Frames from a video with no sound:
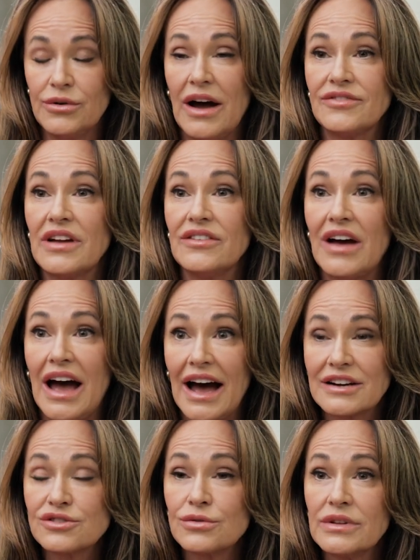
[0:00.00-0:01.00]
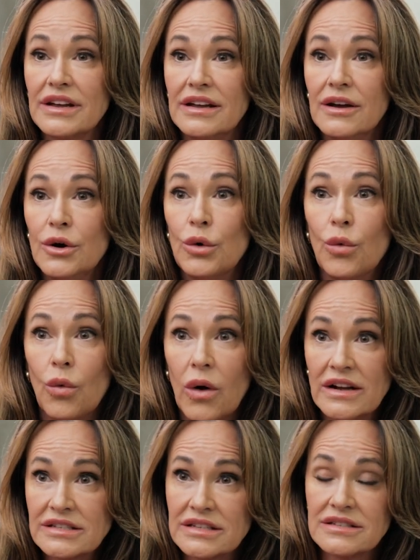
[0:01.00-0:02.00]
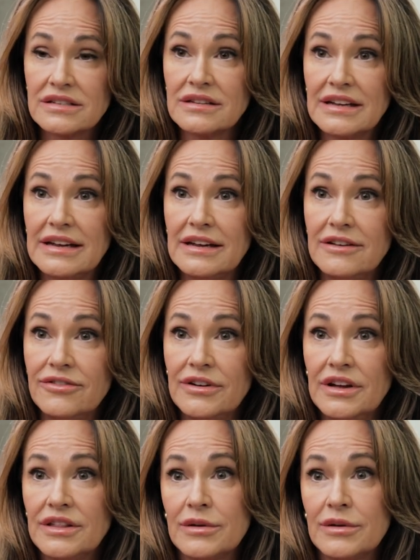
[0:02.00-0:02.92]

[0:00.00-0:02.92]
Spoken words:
You have to have actually wanted to leave